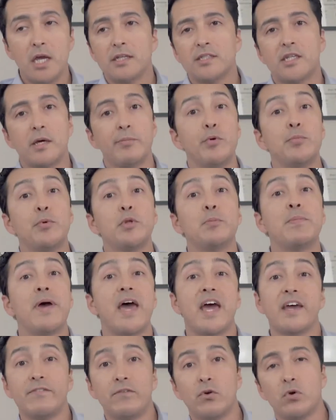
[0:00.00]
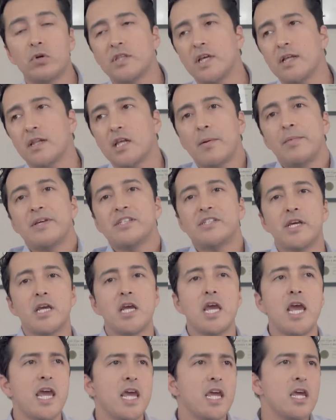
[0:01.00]
Some people beg for it. They'll come and
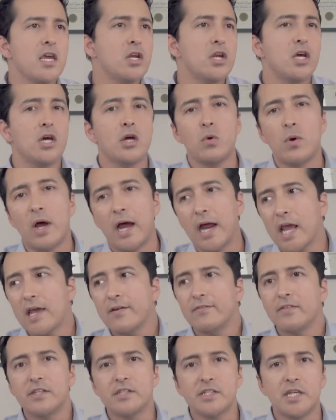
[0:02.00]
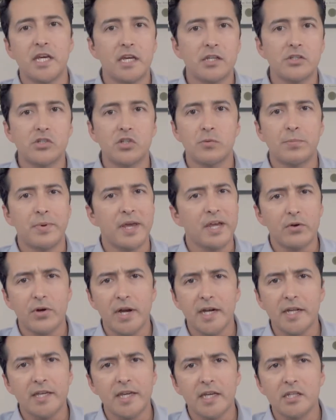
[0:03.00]
say, hey, I have this cancer,
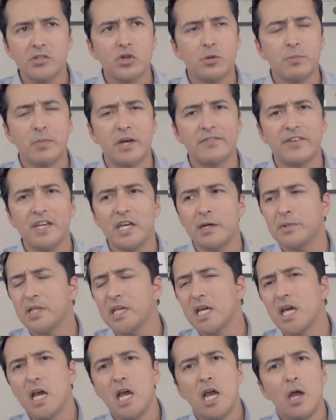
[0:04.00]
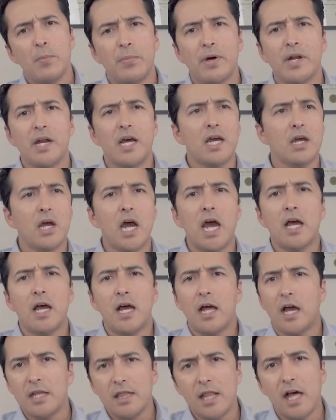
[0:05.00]
pancreatic cancer in my family, but
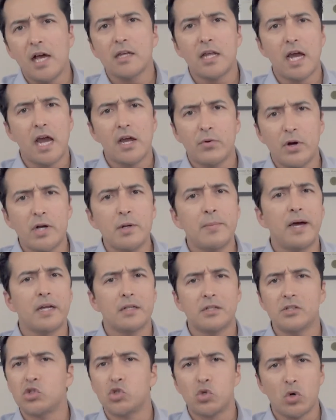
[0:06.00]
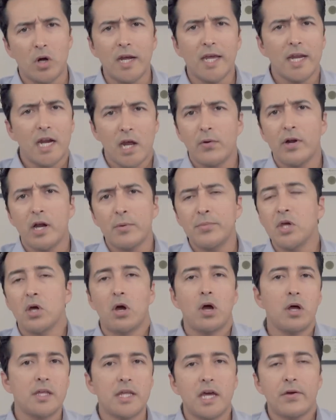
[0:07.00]
I read about this drug and I want to be
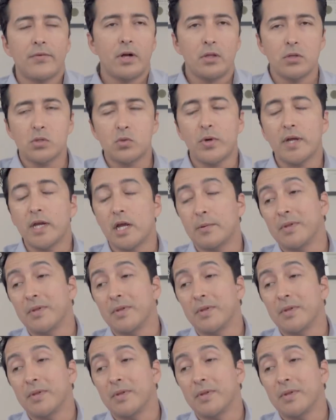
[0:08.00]
on it. I want to lose weight.